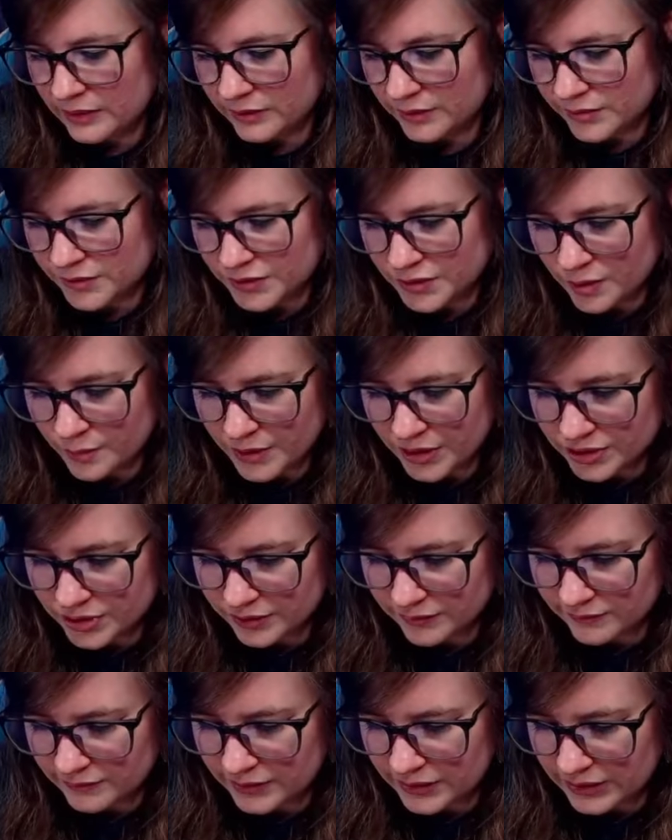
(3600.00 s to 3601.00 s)
There's so much
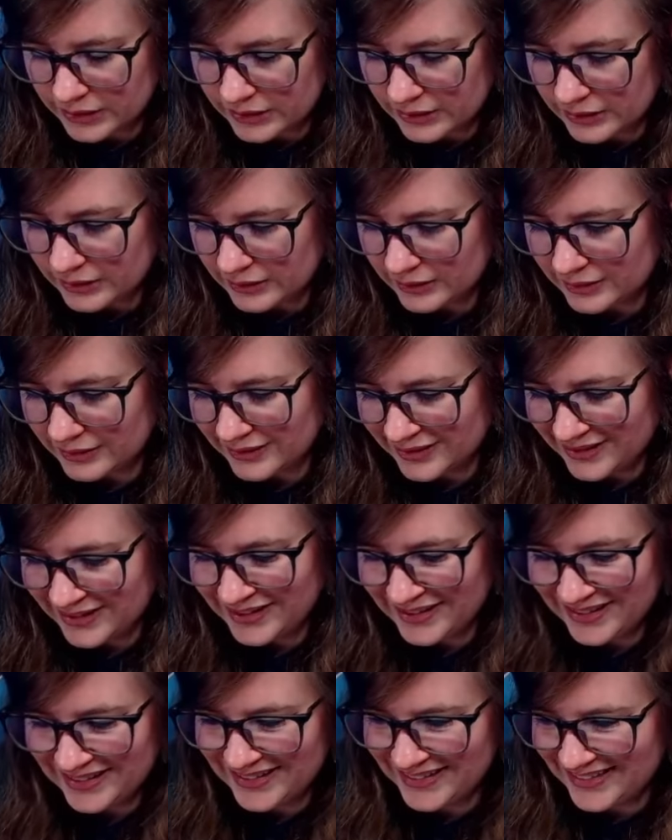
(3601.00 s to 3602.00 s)
of the
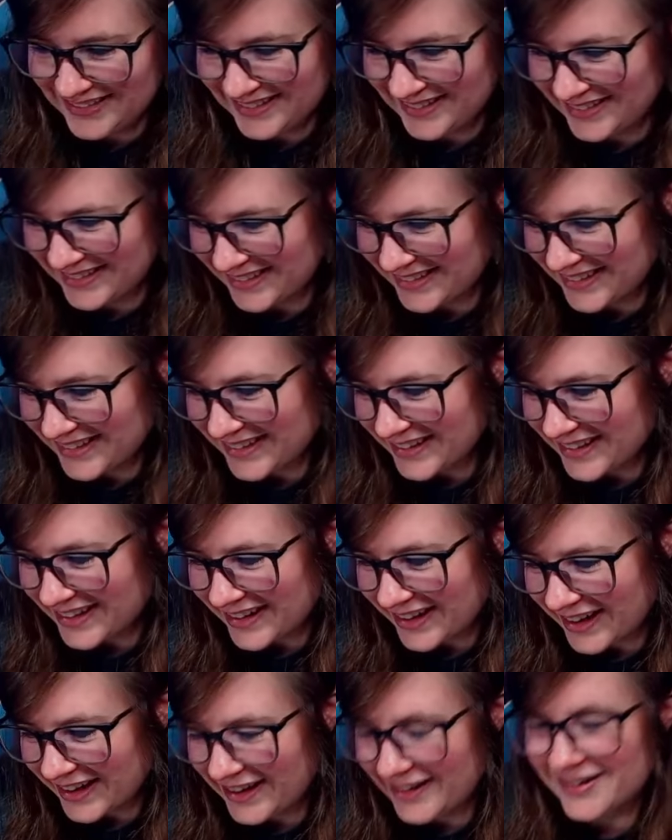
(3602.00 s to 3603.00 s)

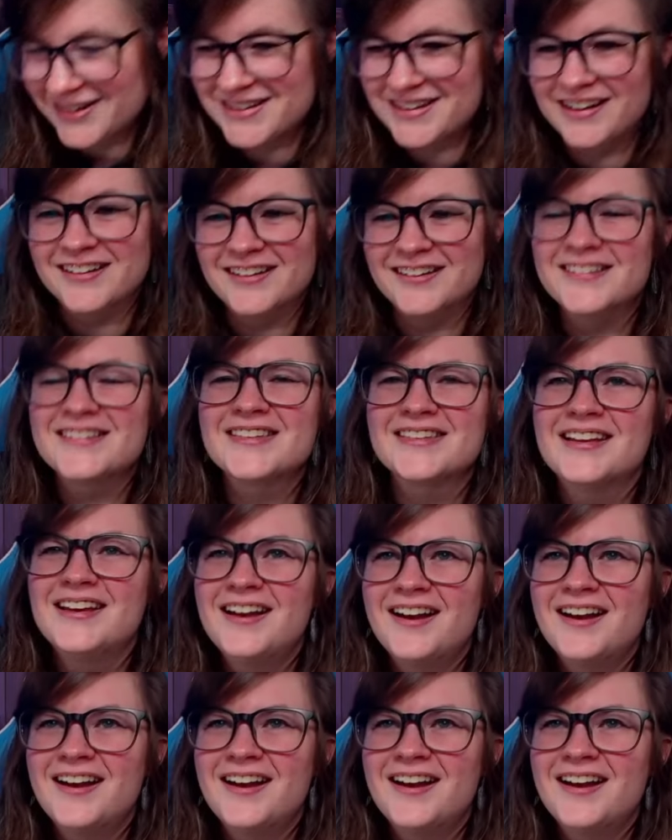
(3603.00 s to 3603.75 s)
I understand that's